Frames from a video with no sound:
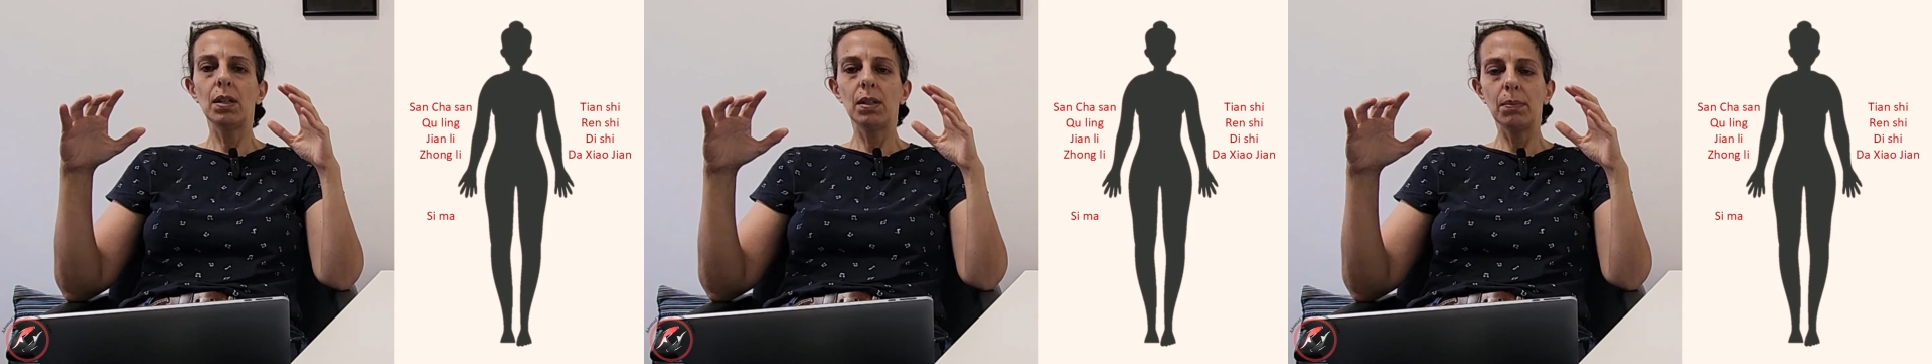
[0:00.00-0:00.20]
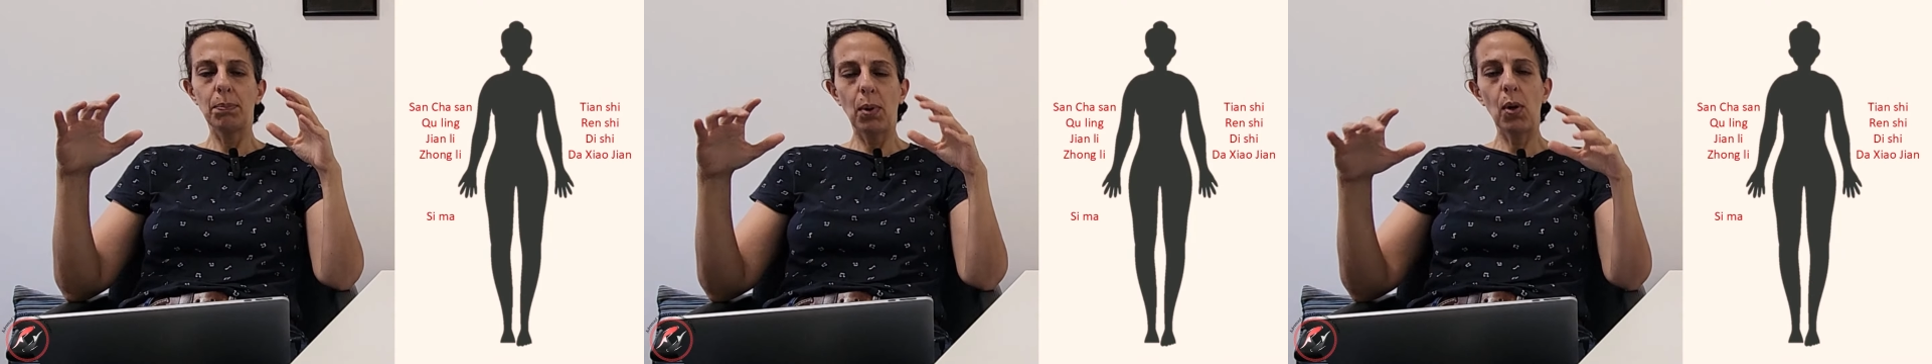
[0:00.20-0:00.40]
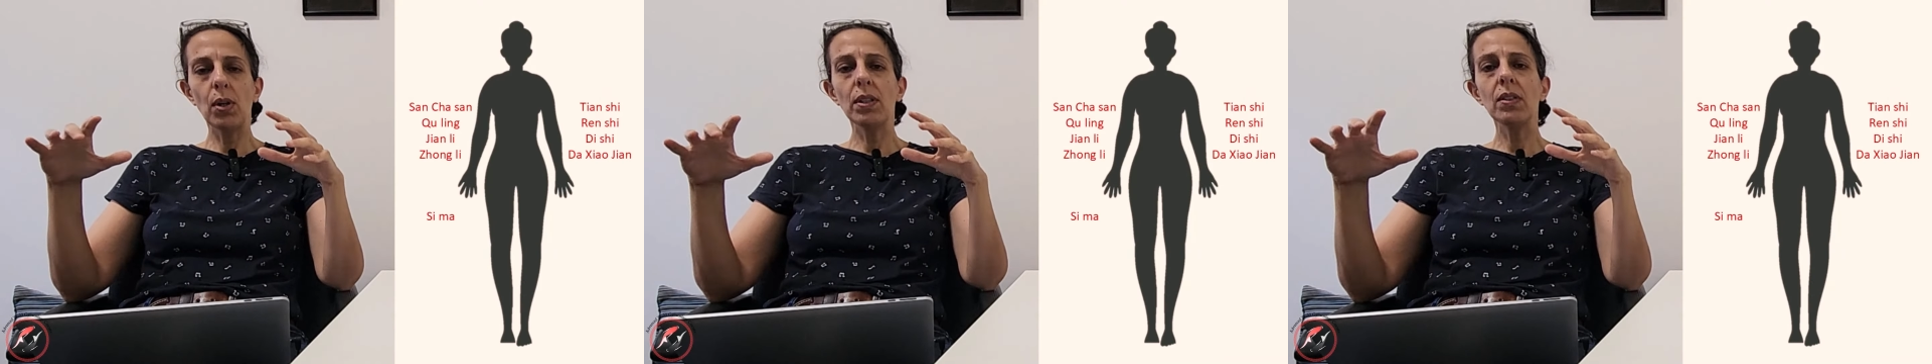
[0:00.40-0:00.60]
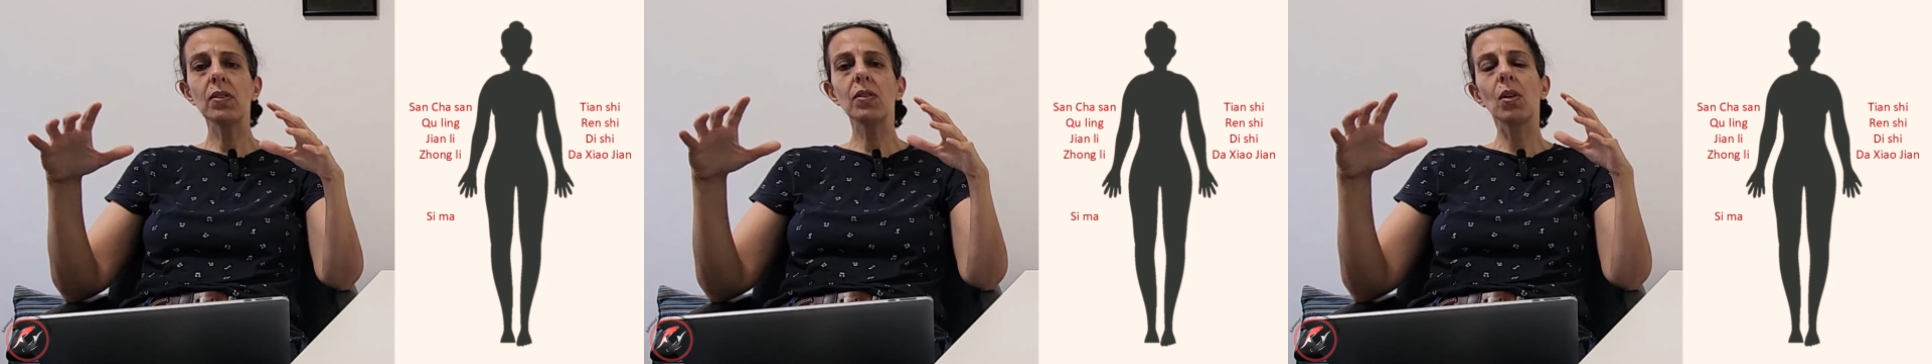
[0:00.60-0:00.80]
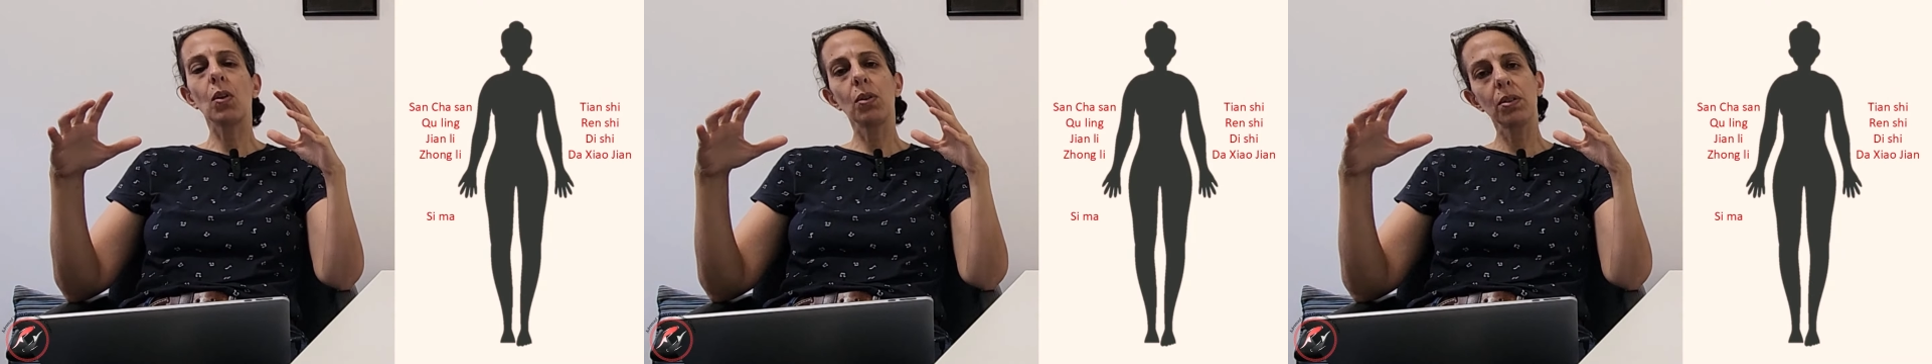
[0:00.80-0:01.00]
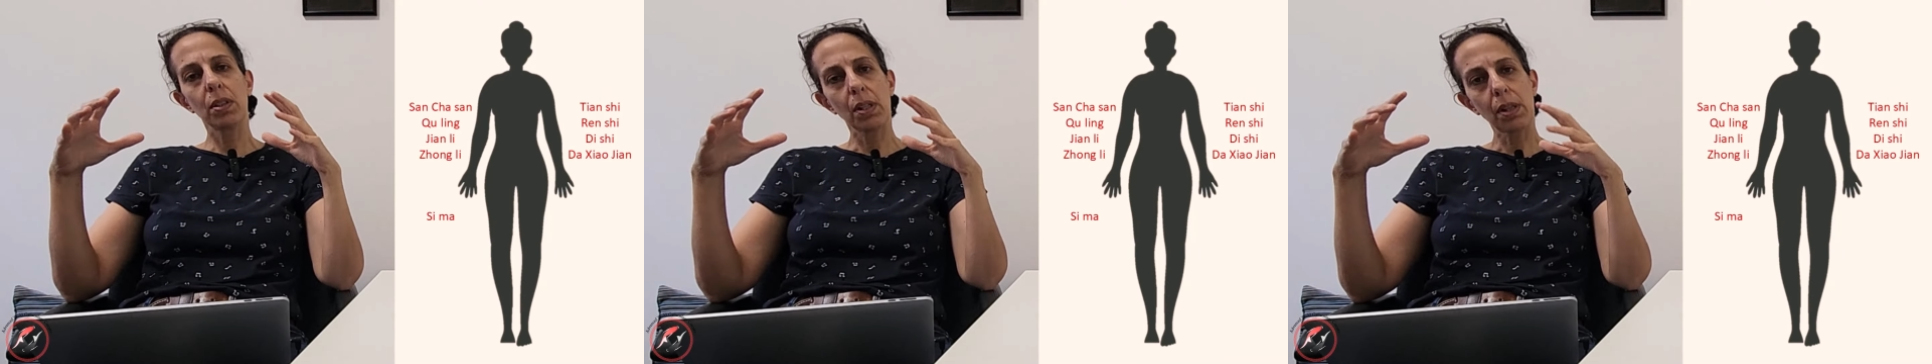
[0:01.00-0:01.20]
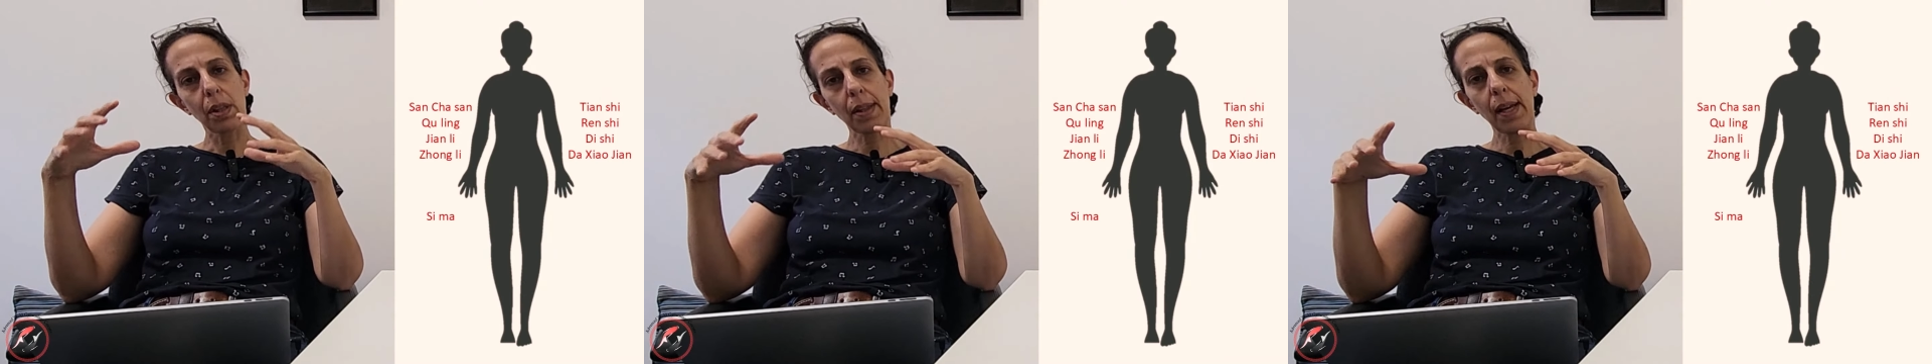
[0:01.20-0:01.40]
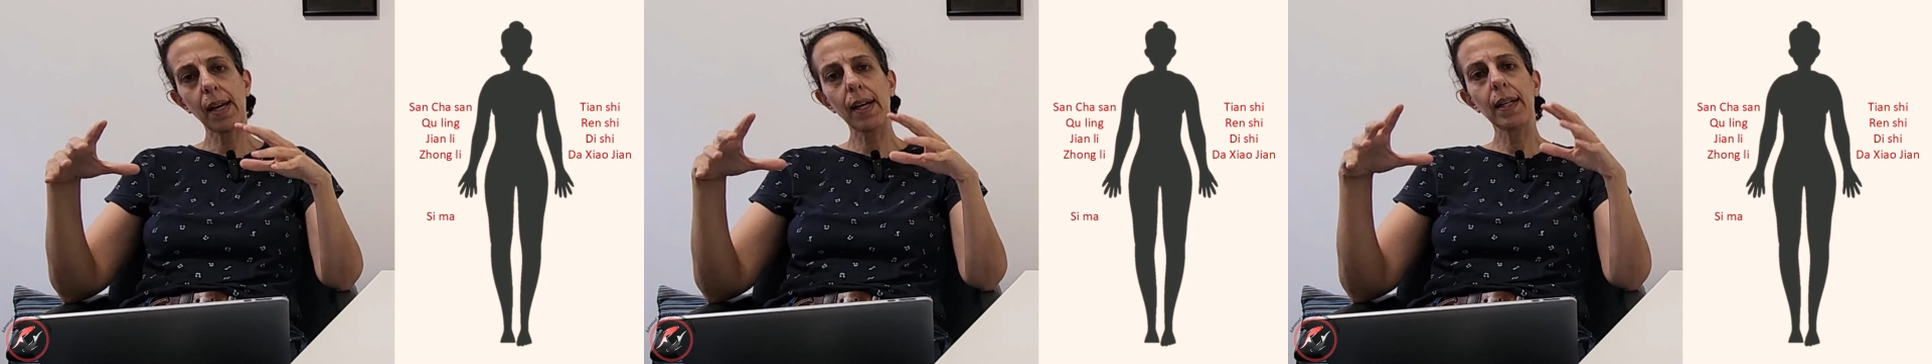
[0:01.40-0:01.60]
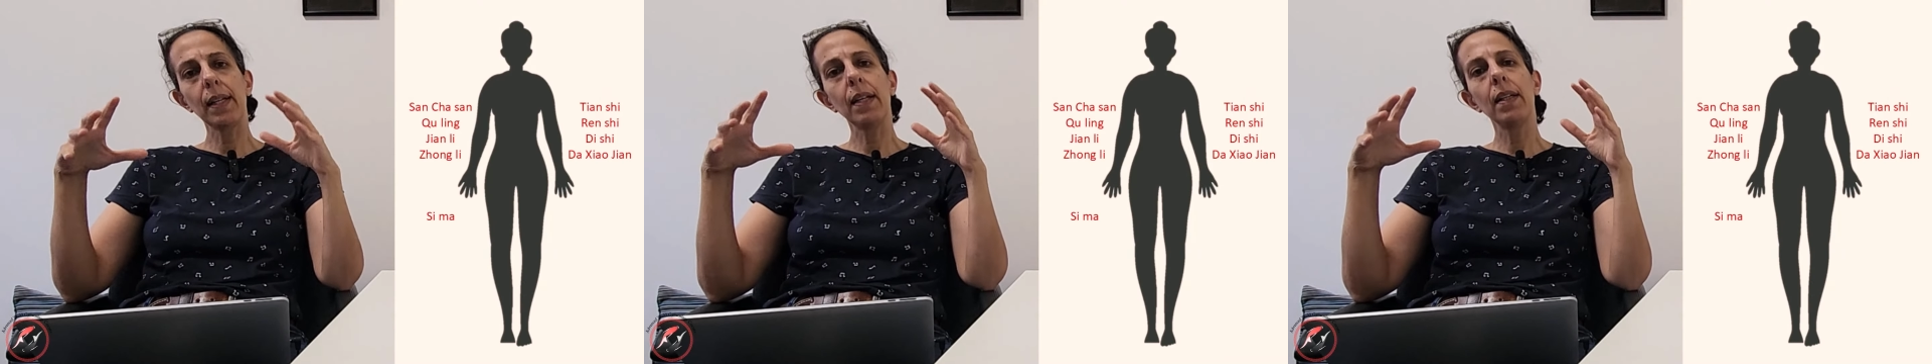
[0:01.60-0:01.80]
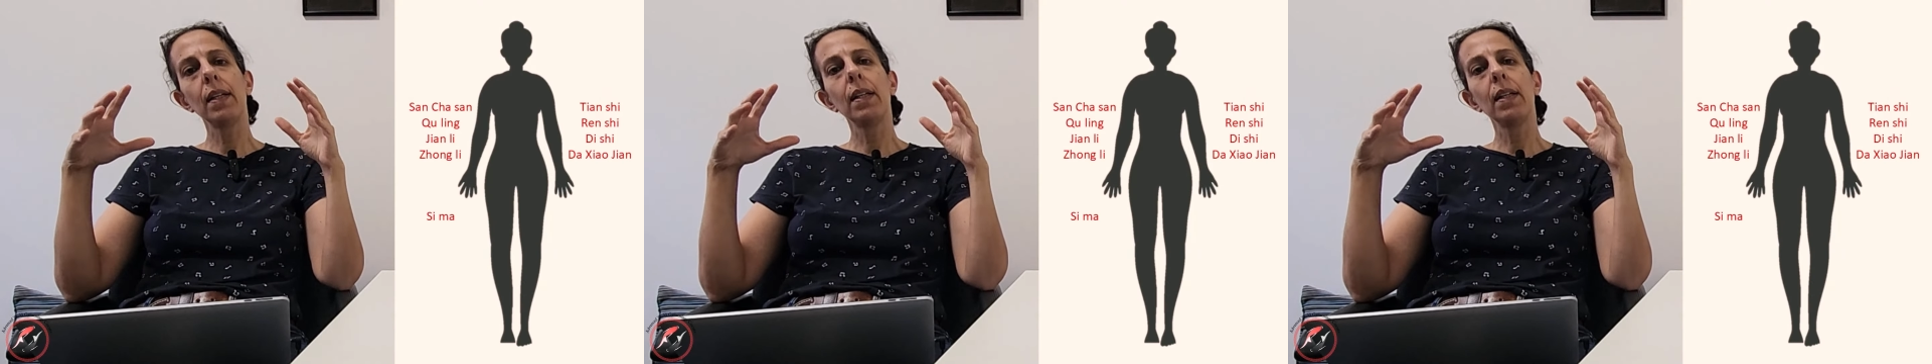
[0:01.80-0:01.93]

Points on the thigh